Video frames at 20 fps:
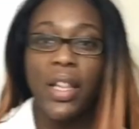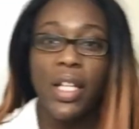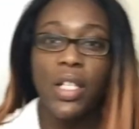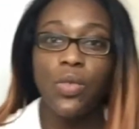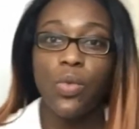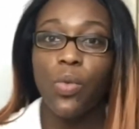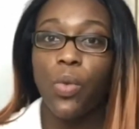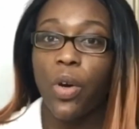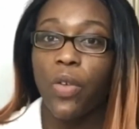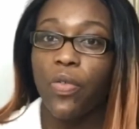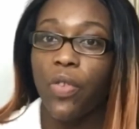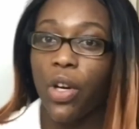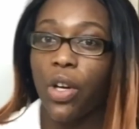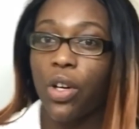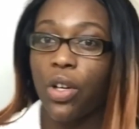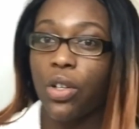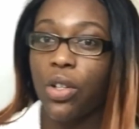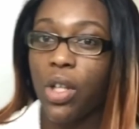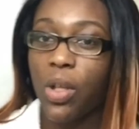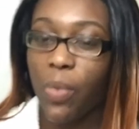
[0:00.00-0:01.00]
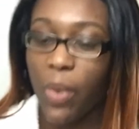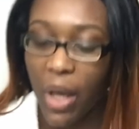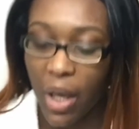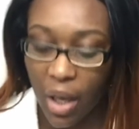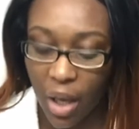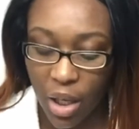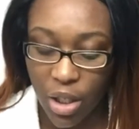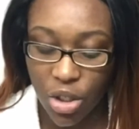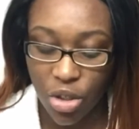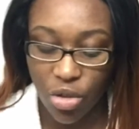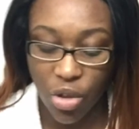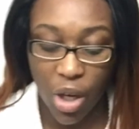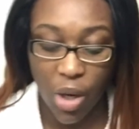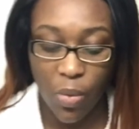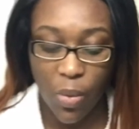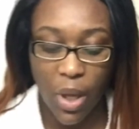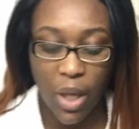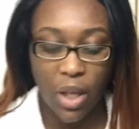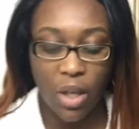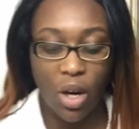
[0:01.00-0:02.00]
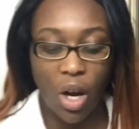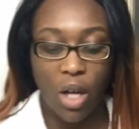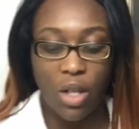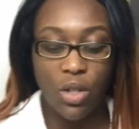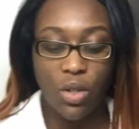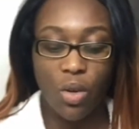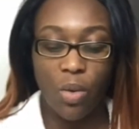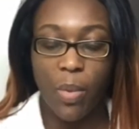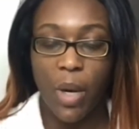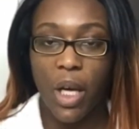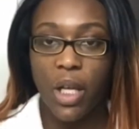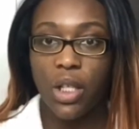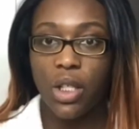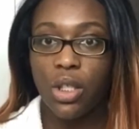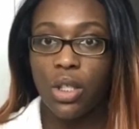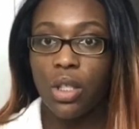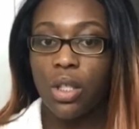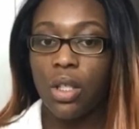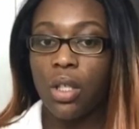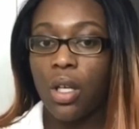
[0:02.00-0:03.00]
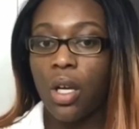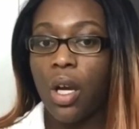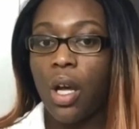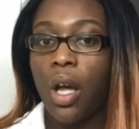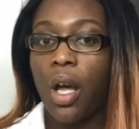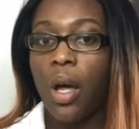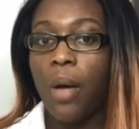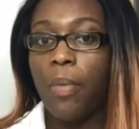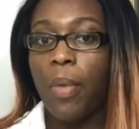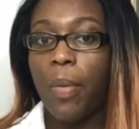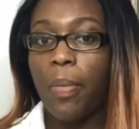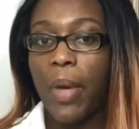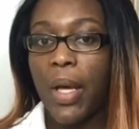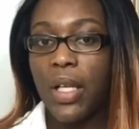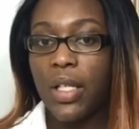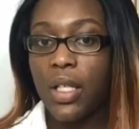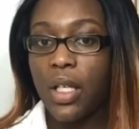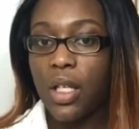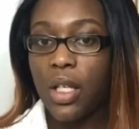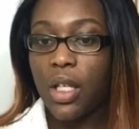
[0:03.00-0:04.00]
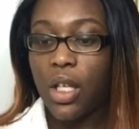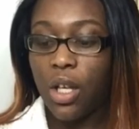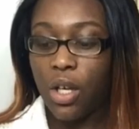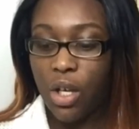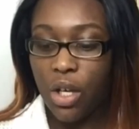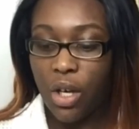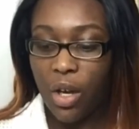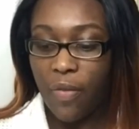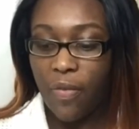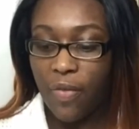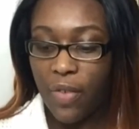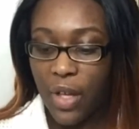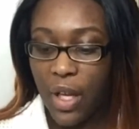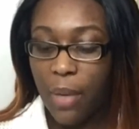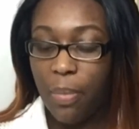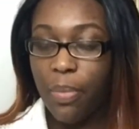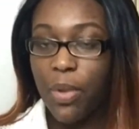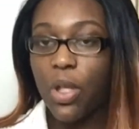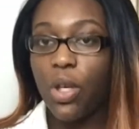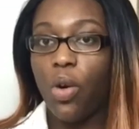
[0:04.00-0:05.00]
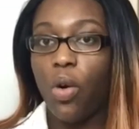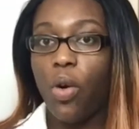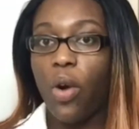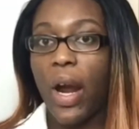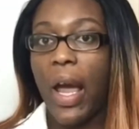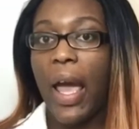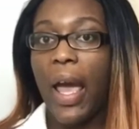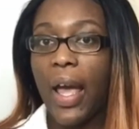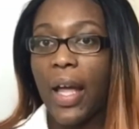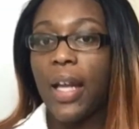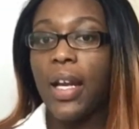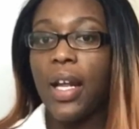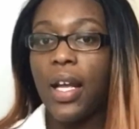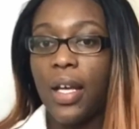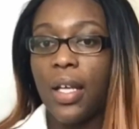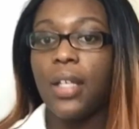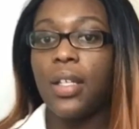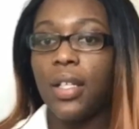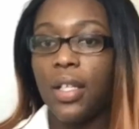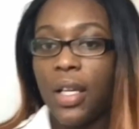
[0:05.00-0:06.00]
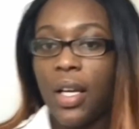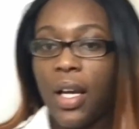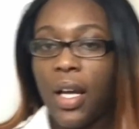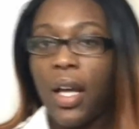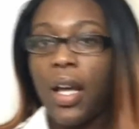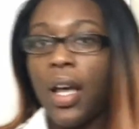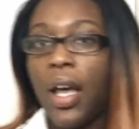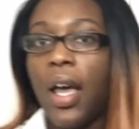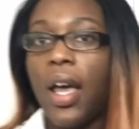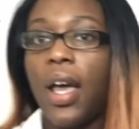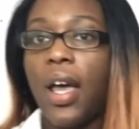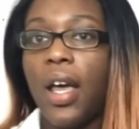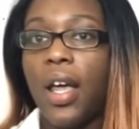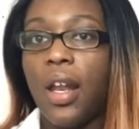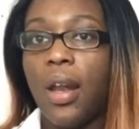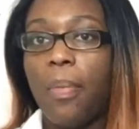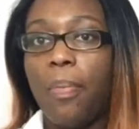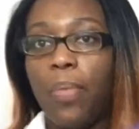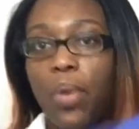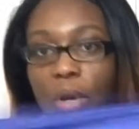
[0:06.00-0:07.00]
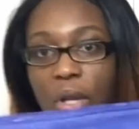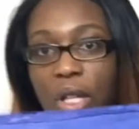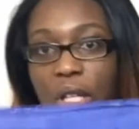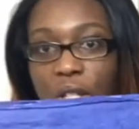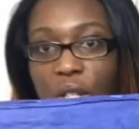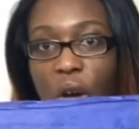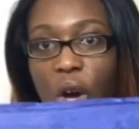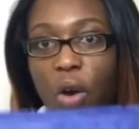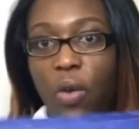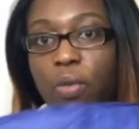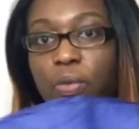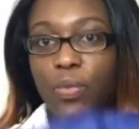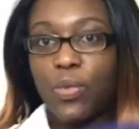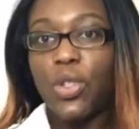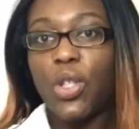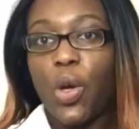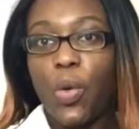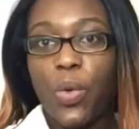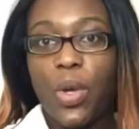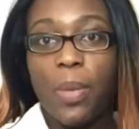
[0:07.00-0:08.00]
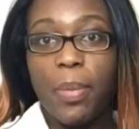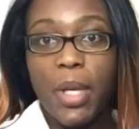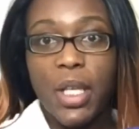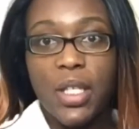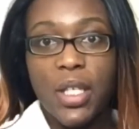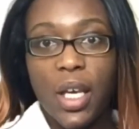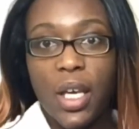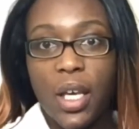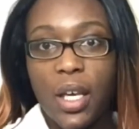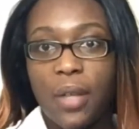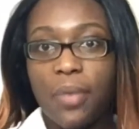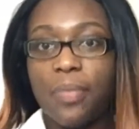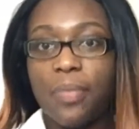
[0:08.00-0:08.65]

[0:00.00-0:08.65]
This would work for a curly wig, a straight wig, not so much. But basically you're going to flip your head and put this on. So give me a second.